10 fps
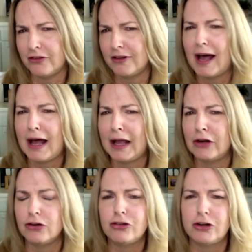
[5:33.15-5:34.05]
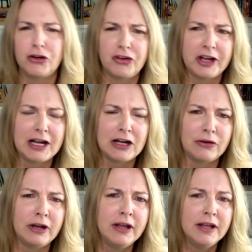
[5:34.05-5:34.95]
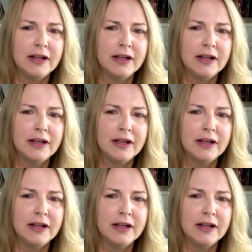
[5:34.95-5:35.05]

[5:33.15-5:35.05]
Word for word: to slide or turn down